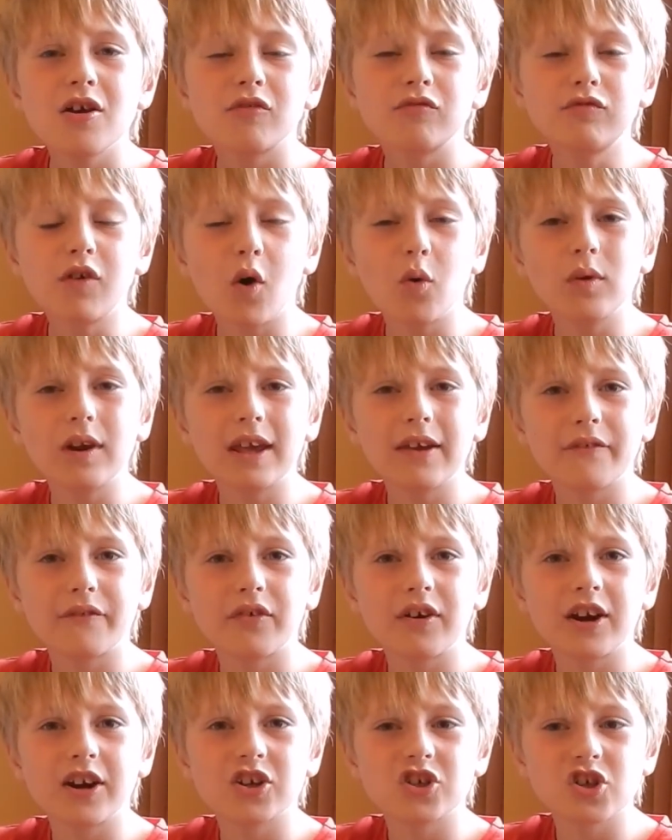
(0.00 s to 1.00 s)
rolling
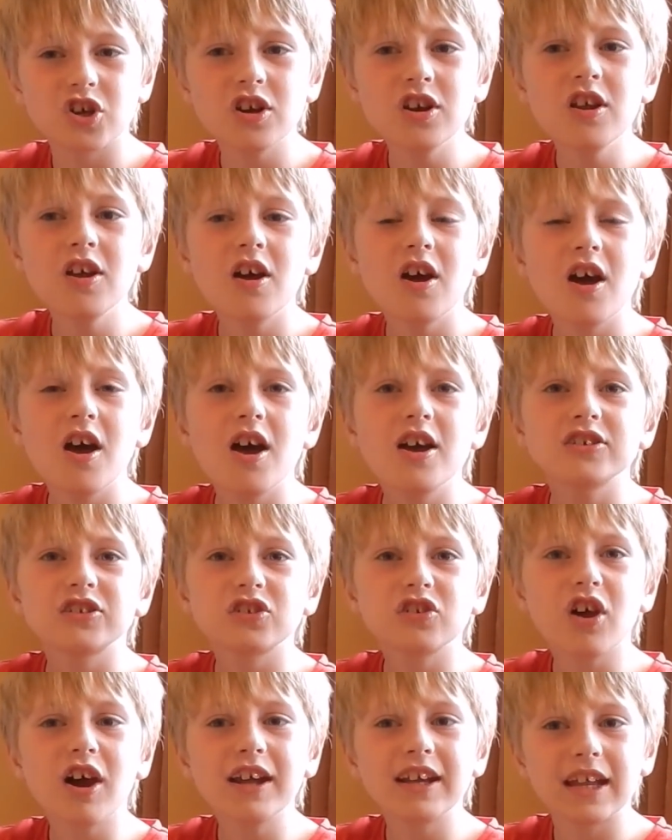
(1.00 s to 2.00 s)
friction,
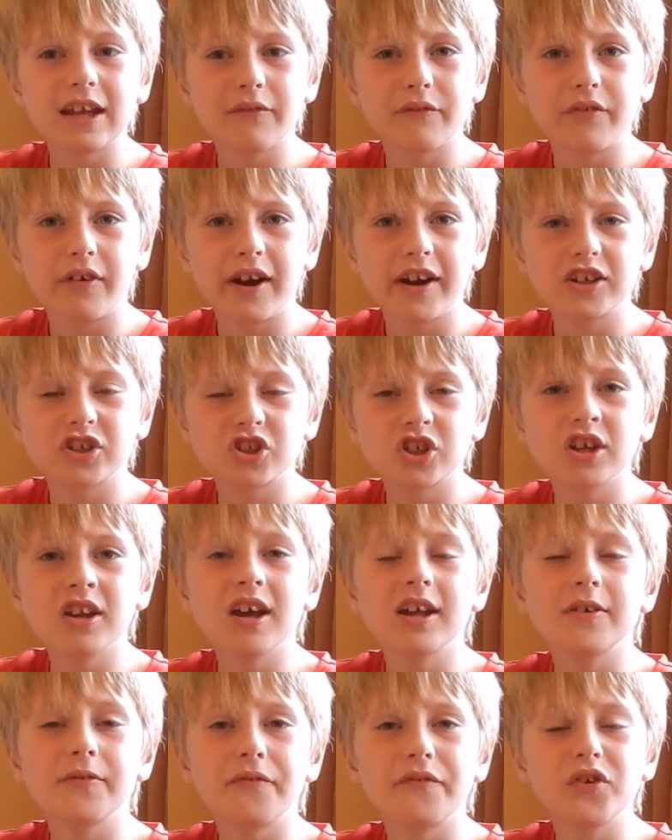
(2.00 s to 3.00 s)
sliding friction
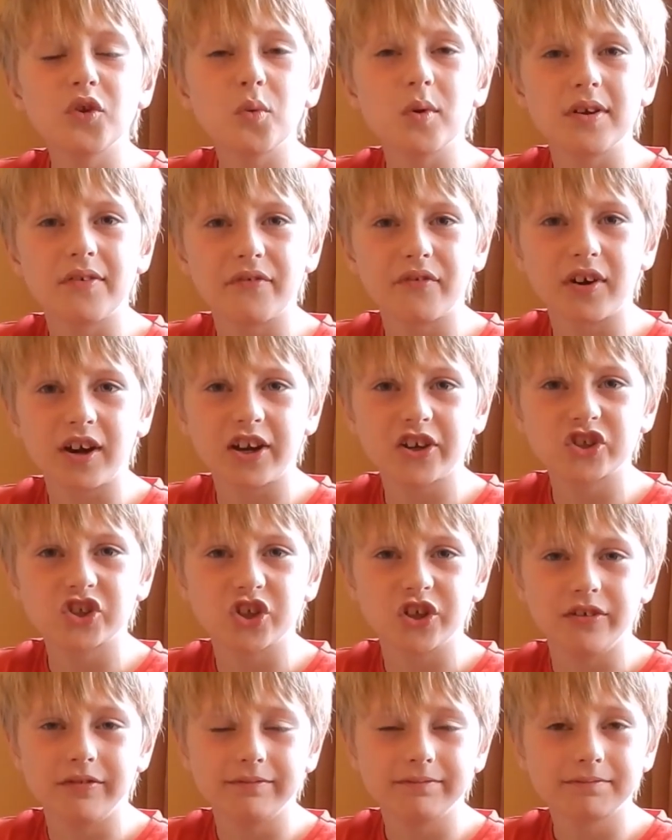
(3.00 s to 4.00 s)
and fluid
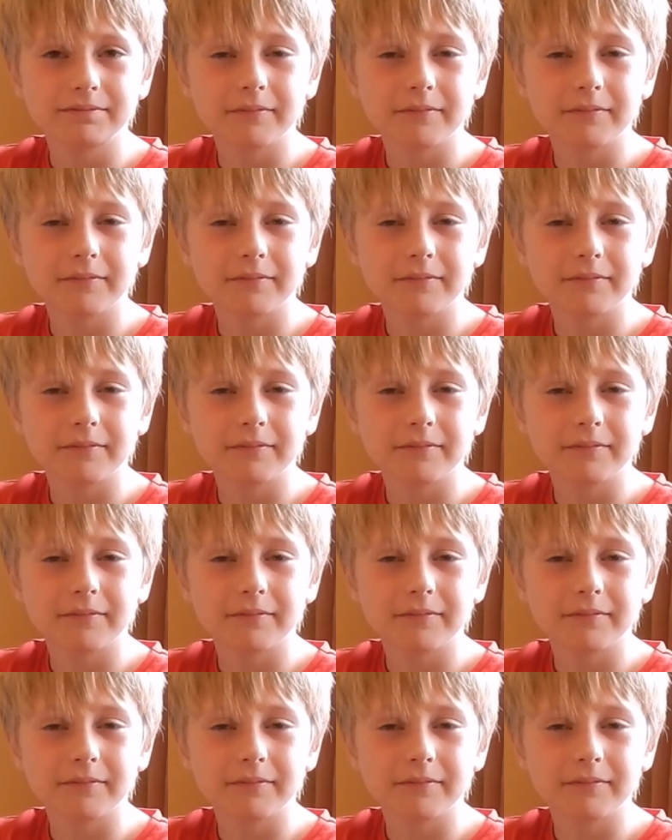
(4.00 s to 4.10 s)
friction,